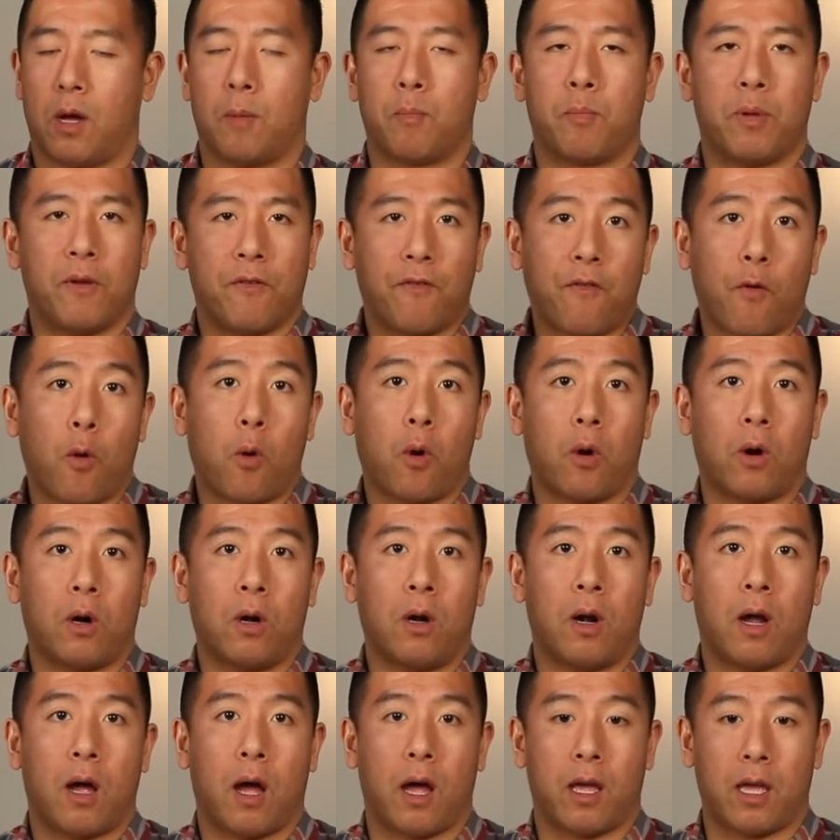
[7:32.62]

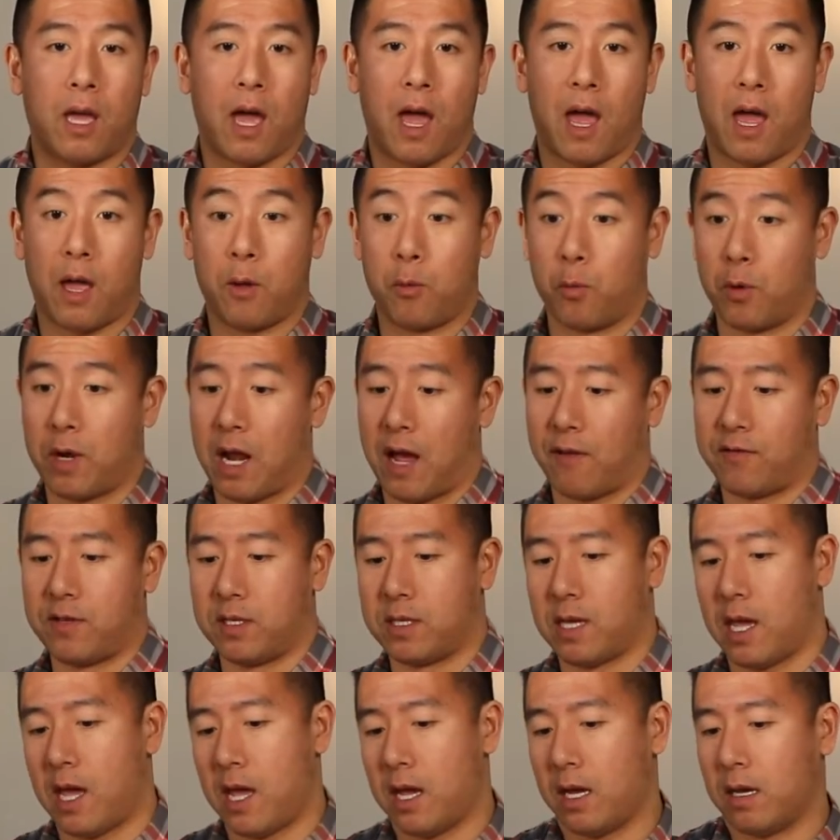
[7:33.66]
Before, I would have to
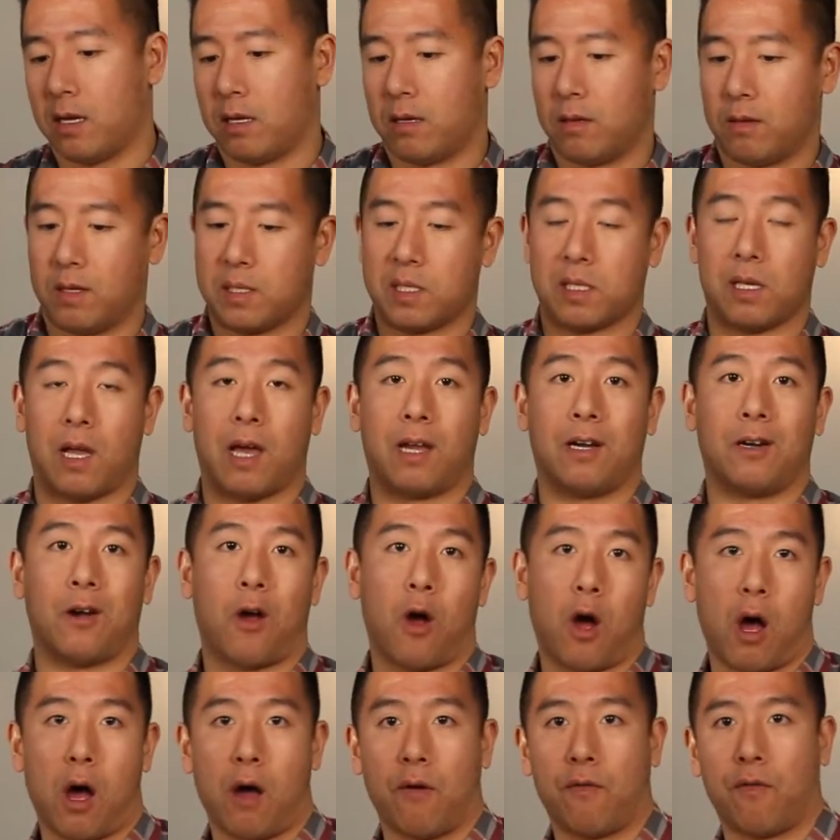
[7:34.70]
take the slider
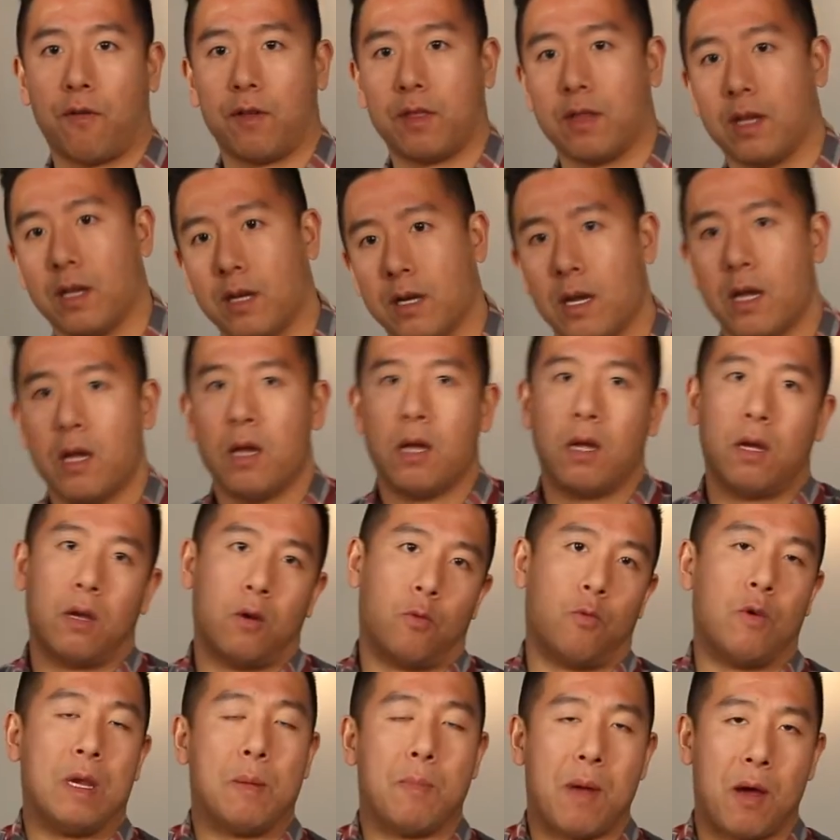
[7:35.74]
off and then
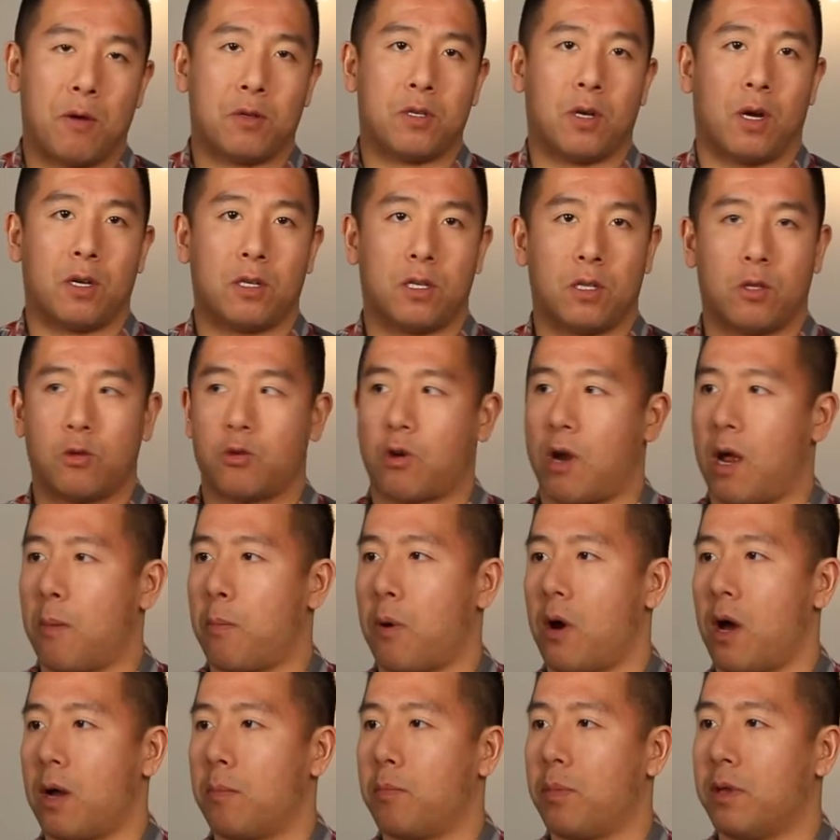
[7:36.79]
remount it onto the
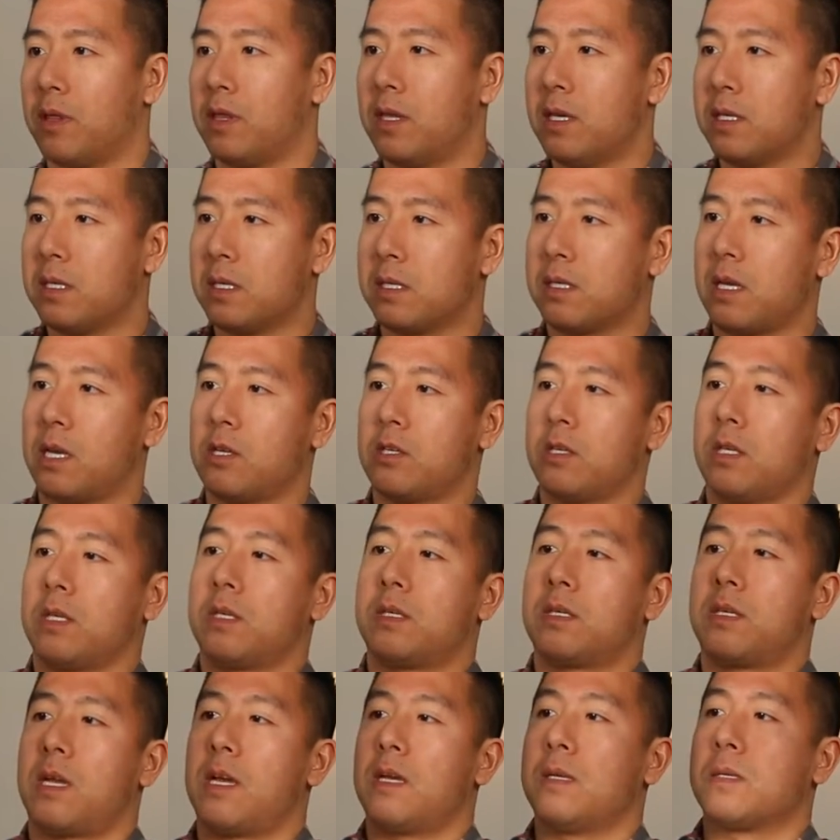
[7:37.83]
tripod, but this essentially
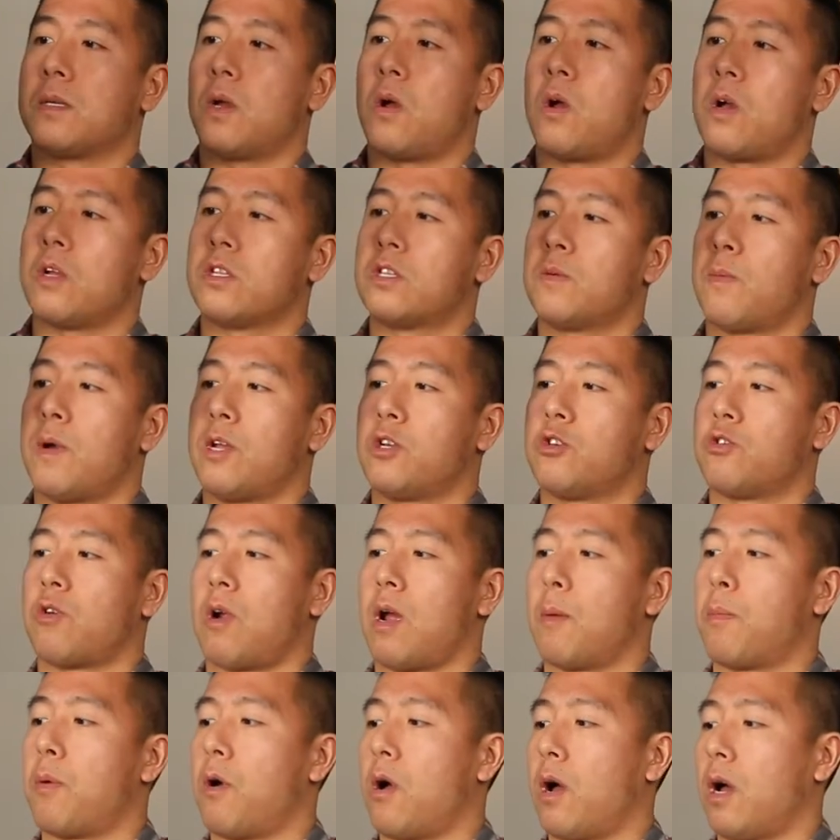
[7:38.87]
stays onto my
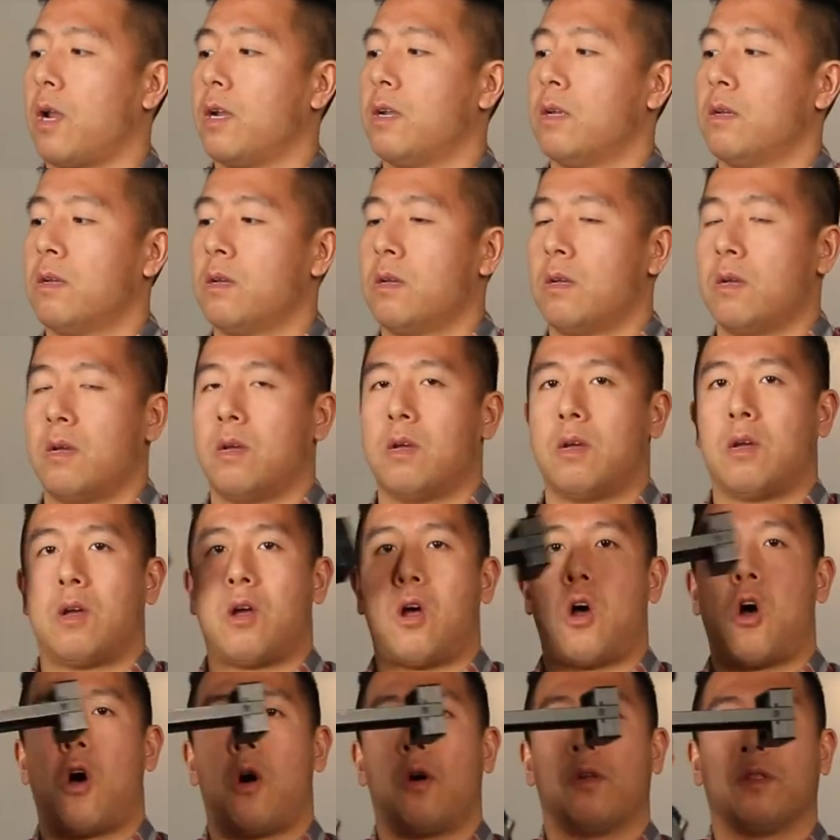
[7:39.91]
tripod
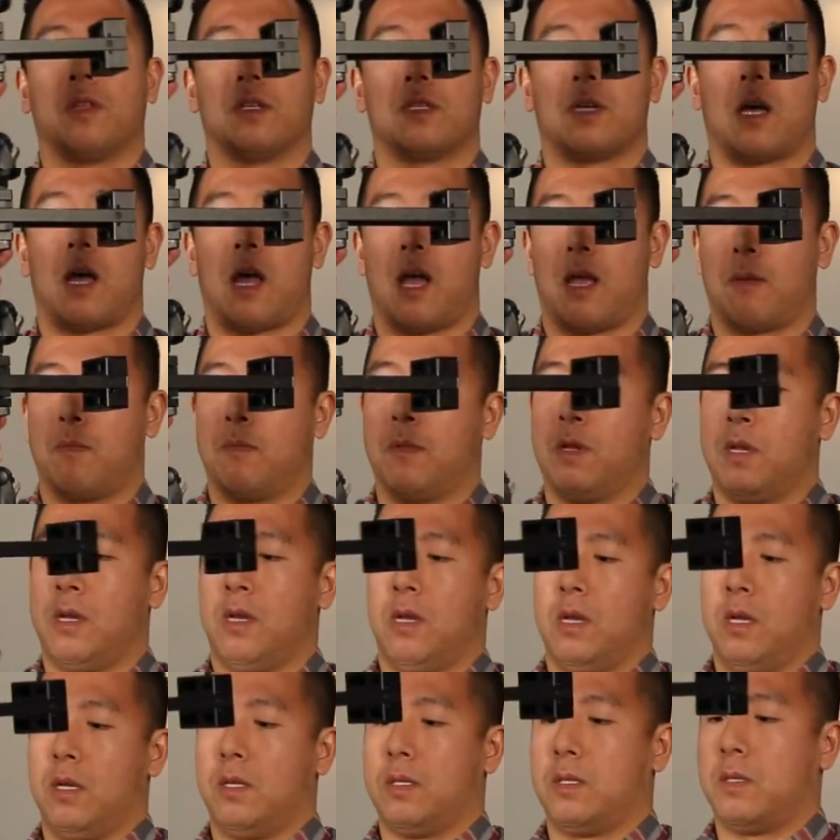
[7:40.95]
all the time.
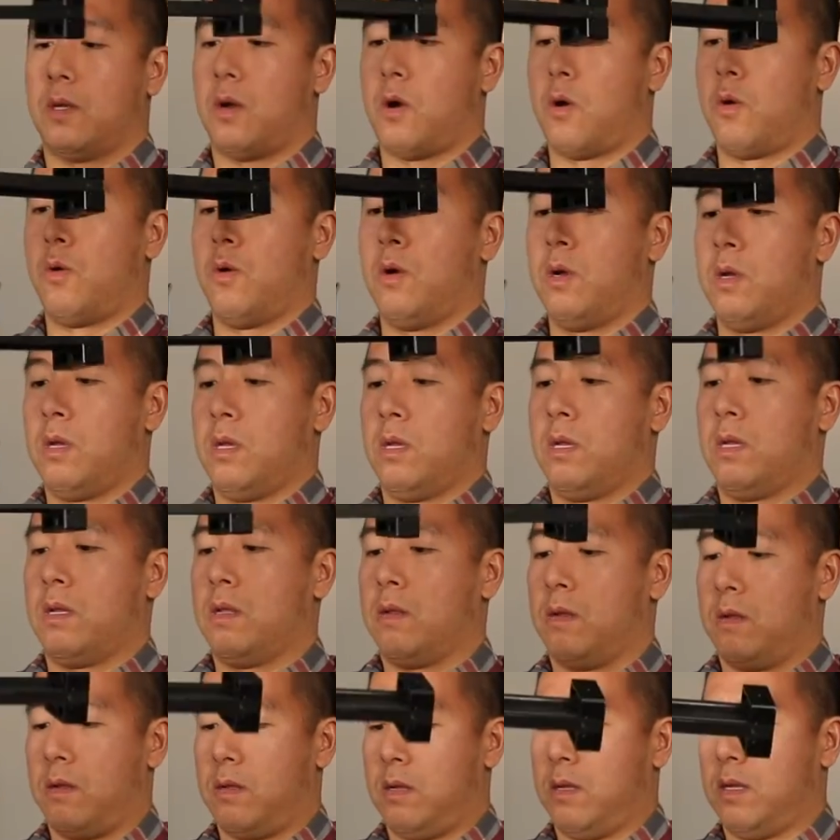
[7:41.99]
So
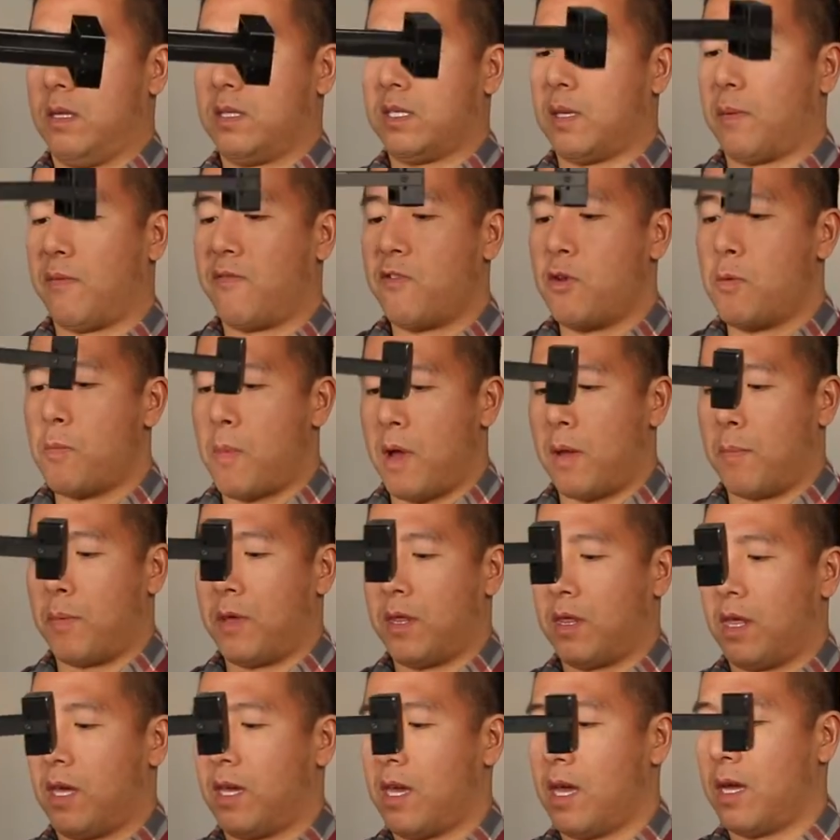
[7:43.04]
some of you might be
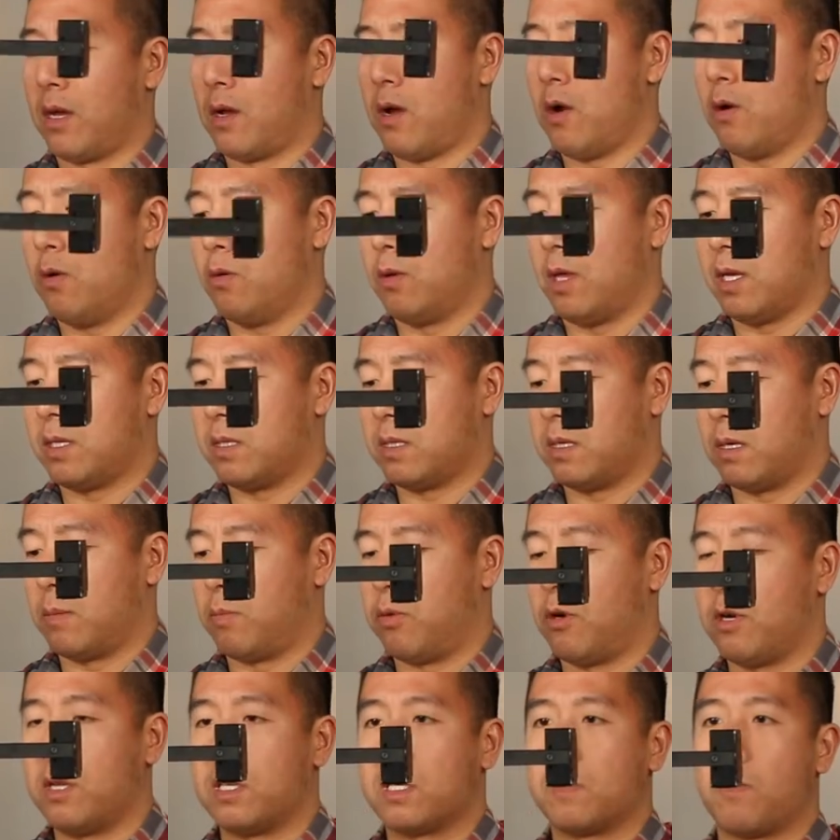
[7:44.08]
thinking, oh, that's a
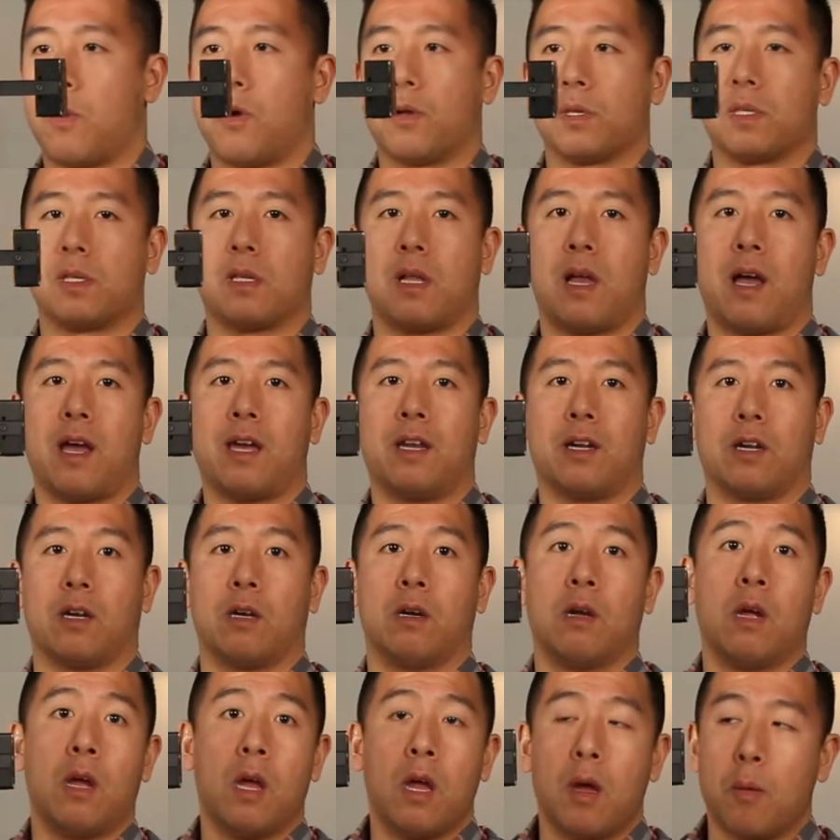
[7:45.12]
pretty small
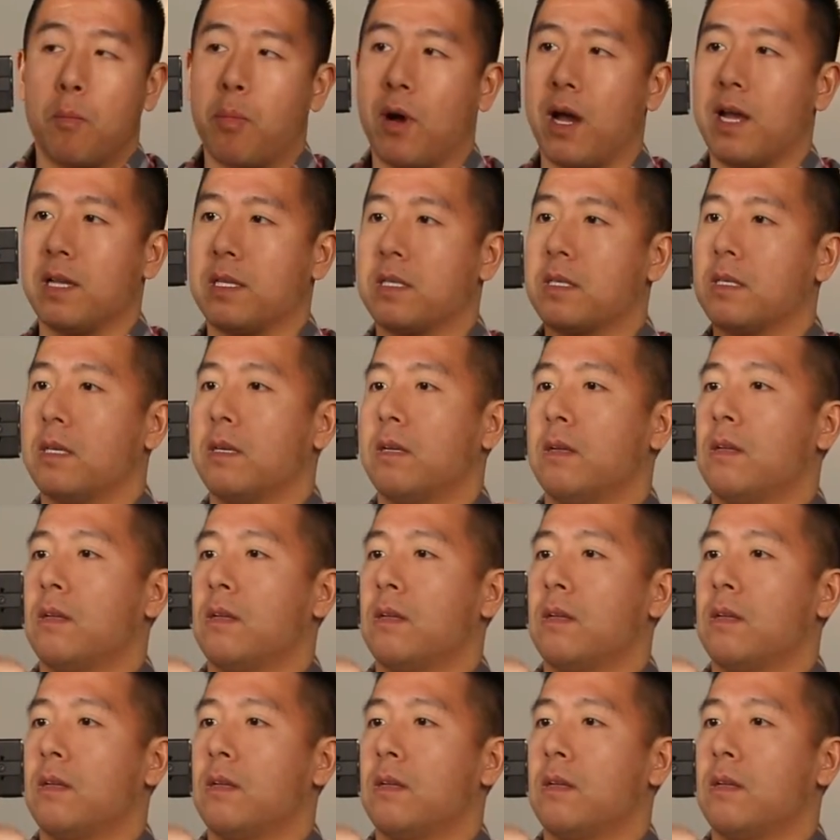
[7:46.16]
slider, but